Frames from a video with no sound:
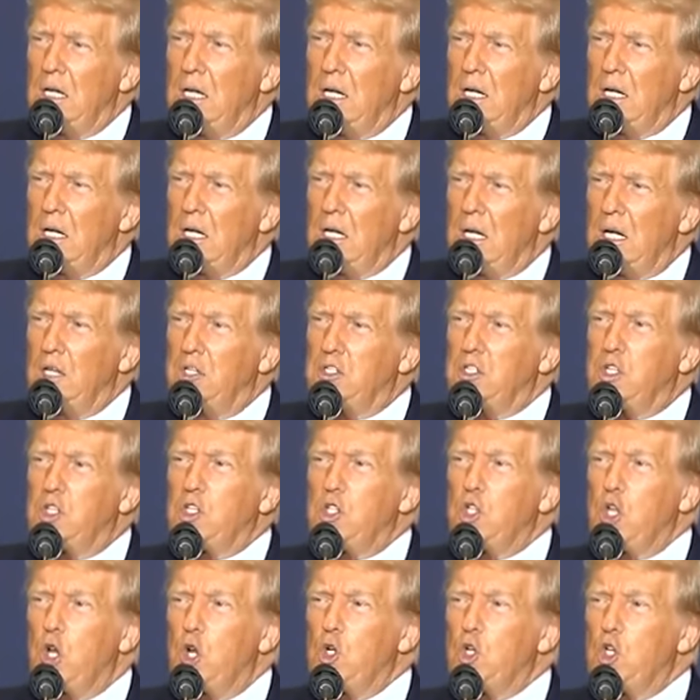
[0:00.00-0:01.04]
it's a
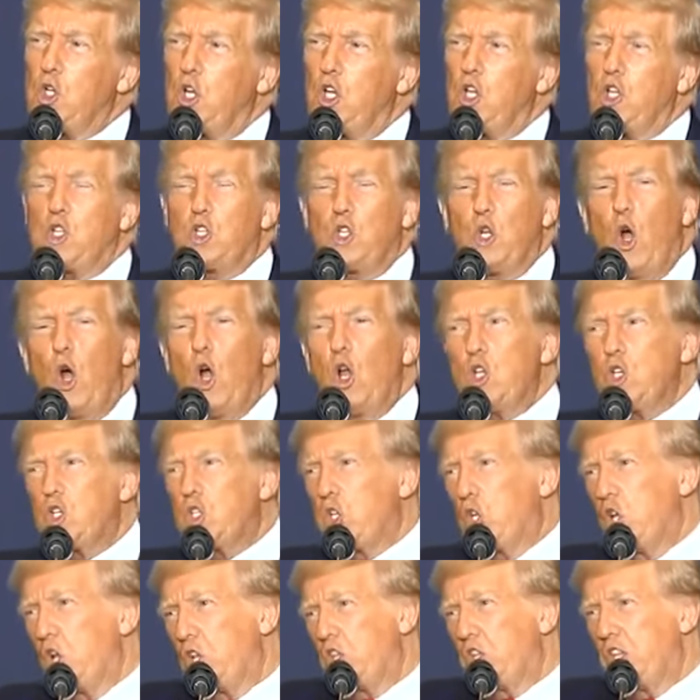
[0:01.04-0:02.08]
socialist
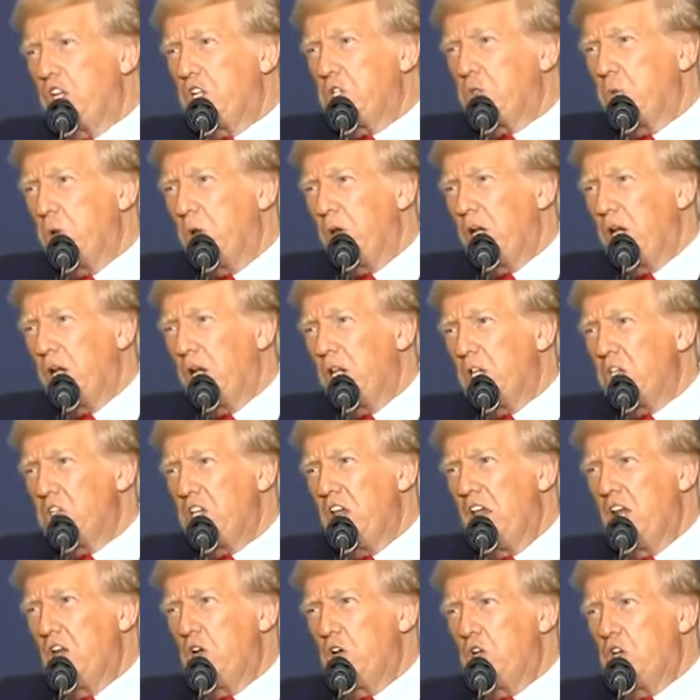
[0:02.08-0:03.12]
onslaught. That's what it is.
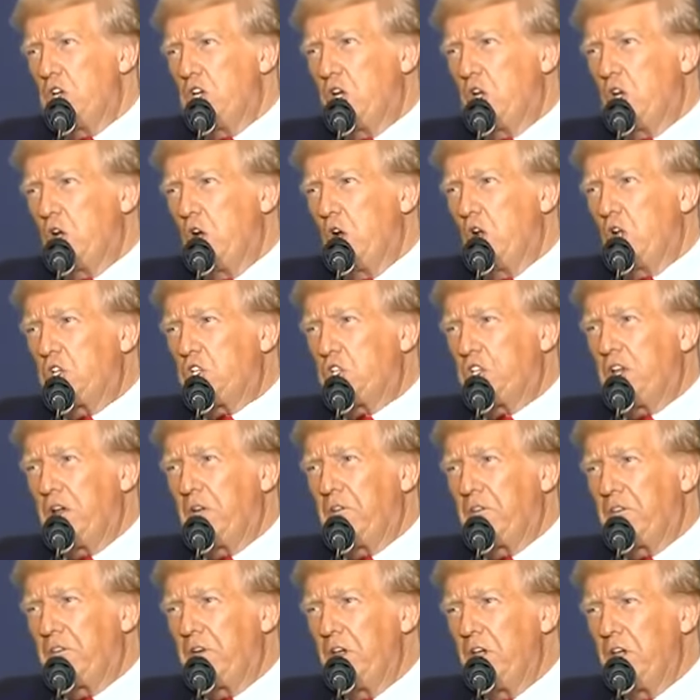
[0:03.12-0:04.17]
Energy costs
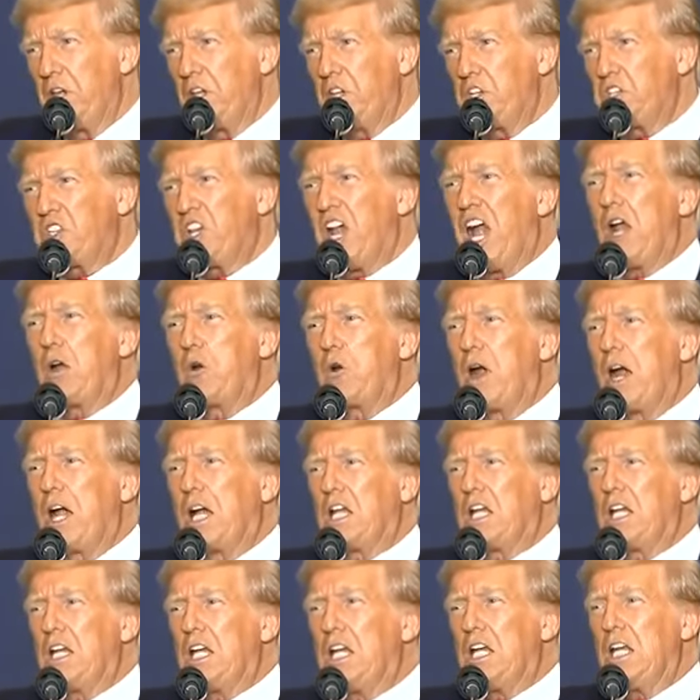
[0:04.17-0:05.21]
have
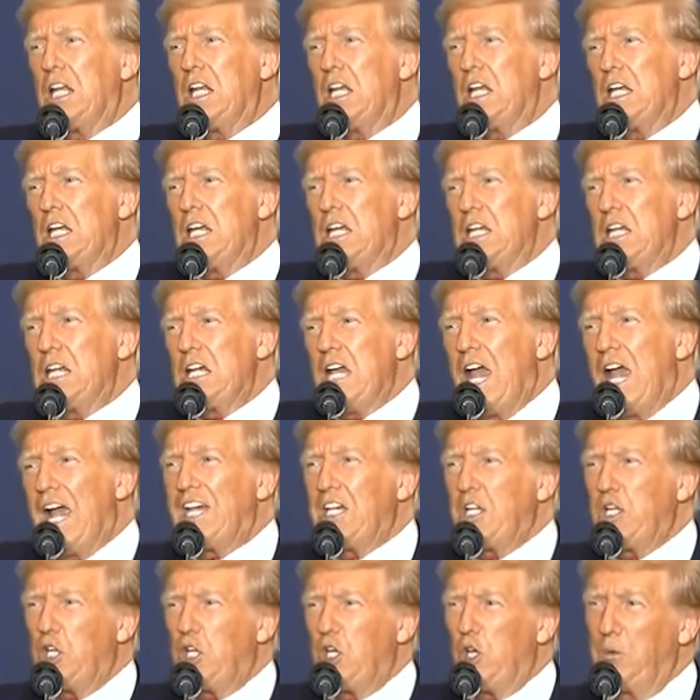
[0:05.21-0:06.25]
skyrocketed, and
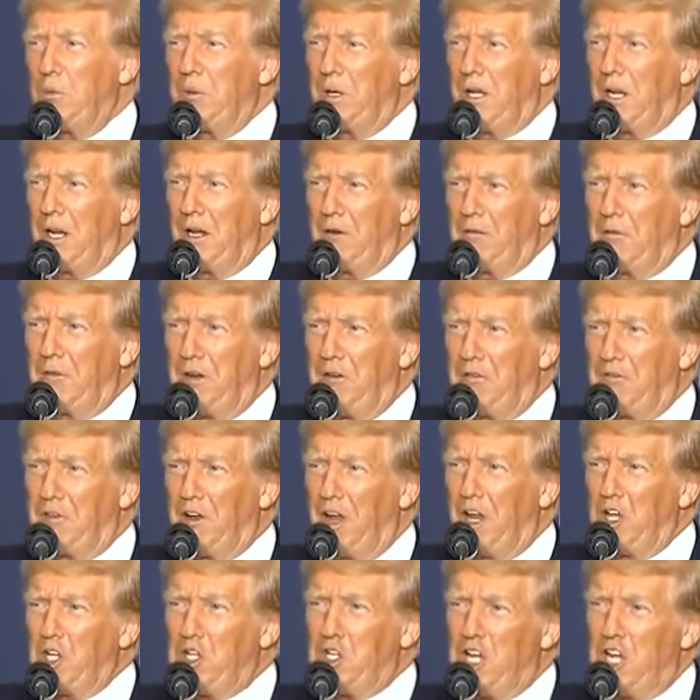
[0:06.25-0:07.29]
cumulative
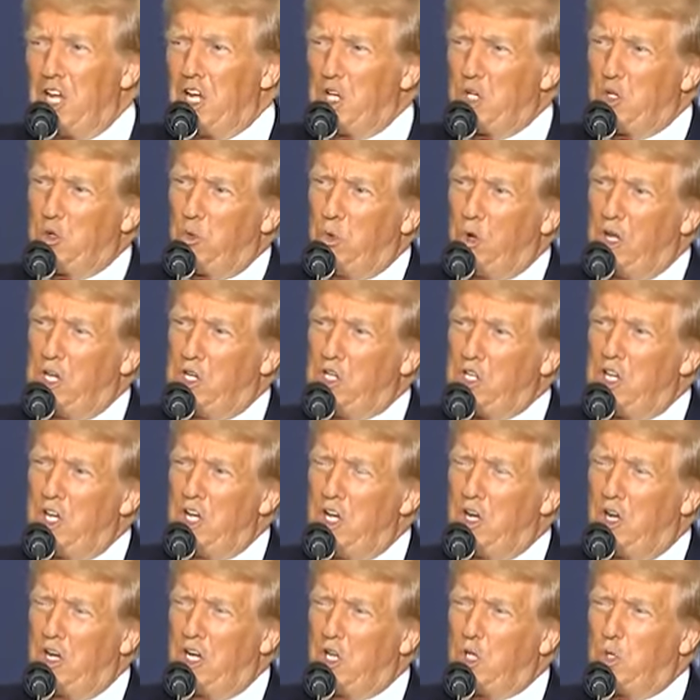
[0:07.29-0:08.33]
inflation has reached
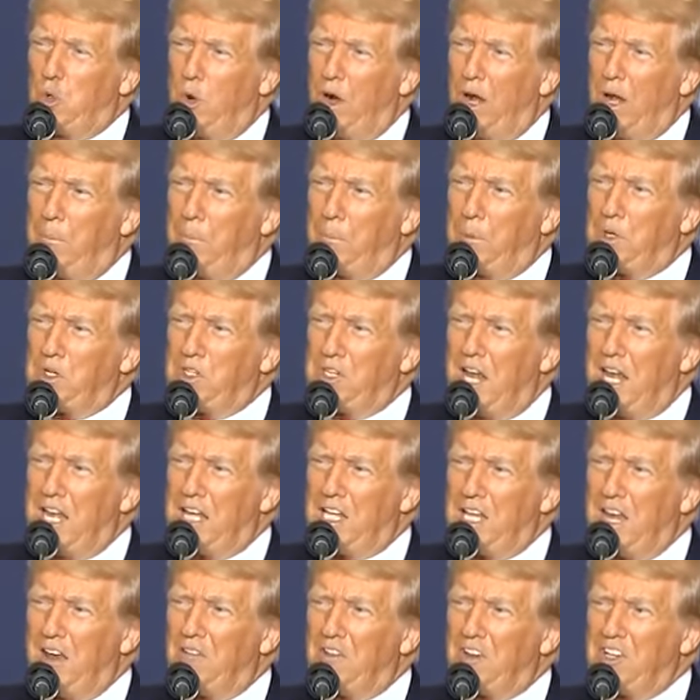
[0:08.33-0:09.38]
nearly 20%,
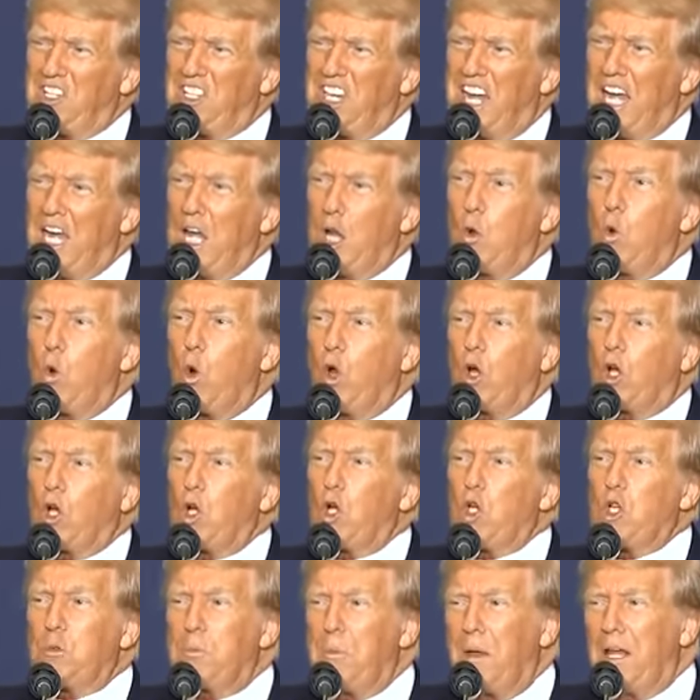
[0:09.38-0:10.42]
devastating
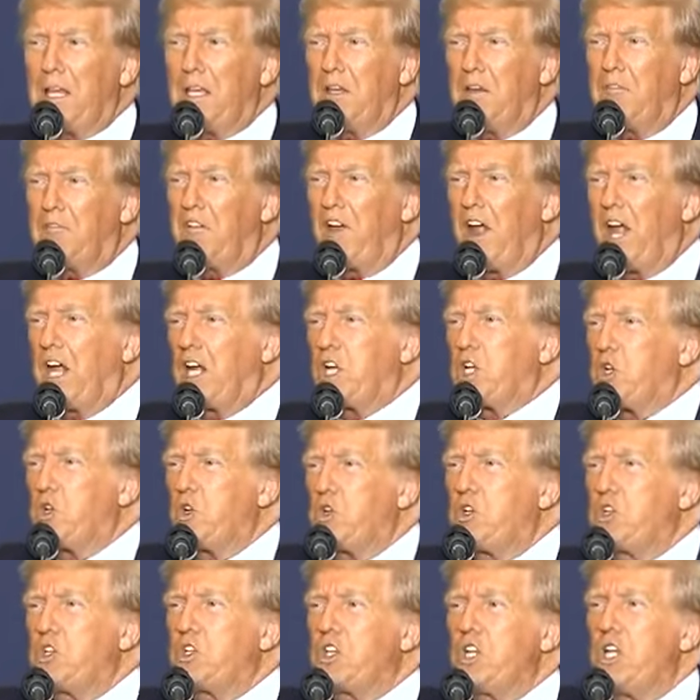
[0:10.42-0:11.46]
workers,
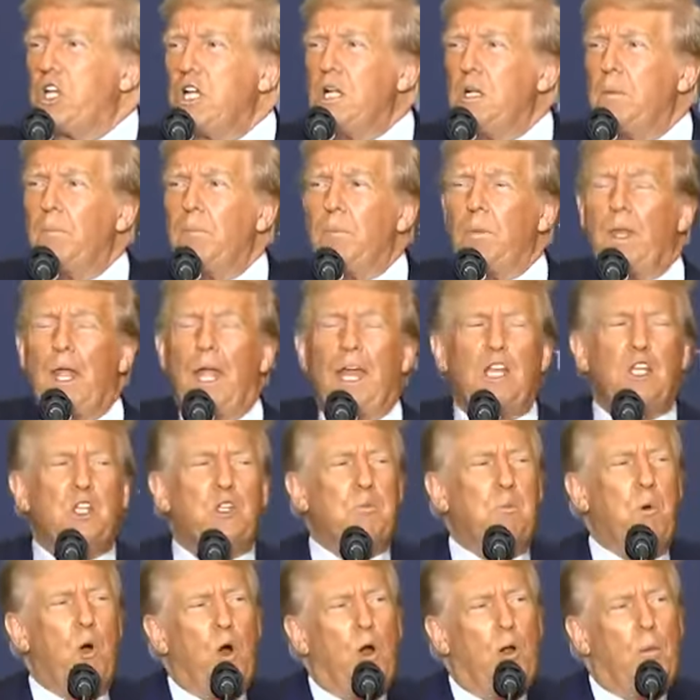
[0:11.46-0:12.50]
manufacturers, and
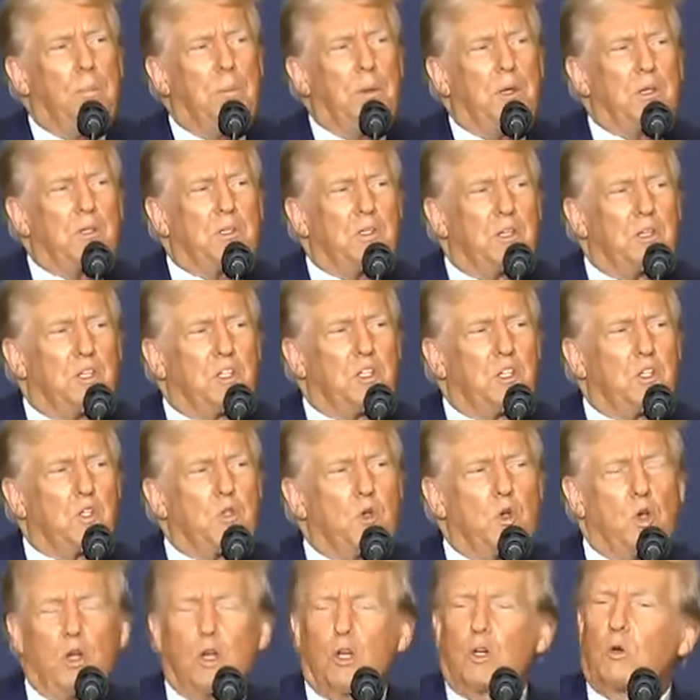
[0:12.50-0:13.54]
small businesses
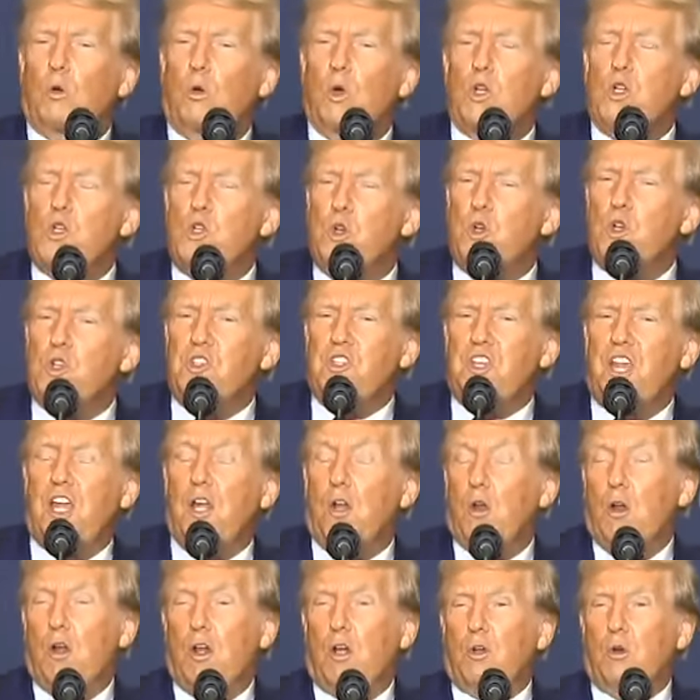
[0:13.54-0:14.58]
all across your state,
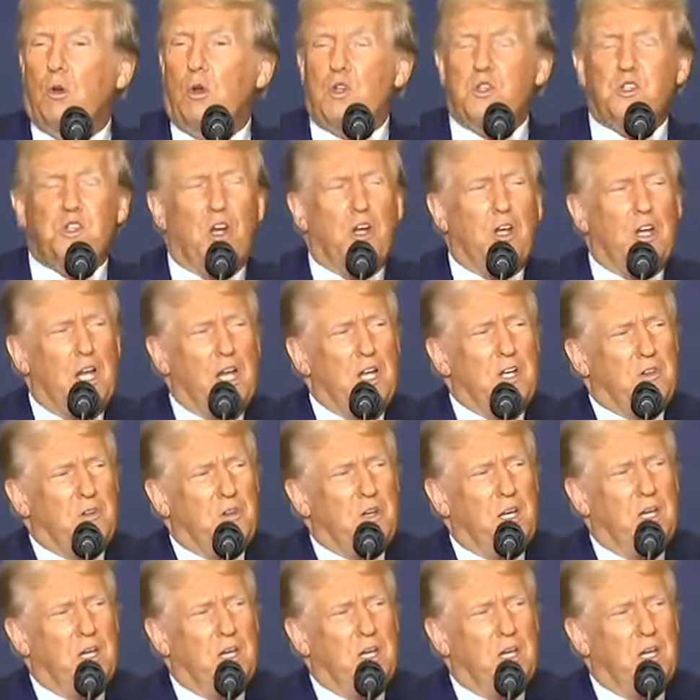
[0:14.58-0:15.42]
all across our country.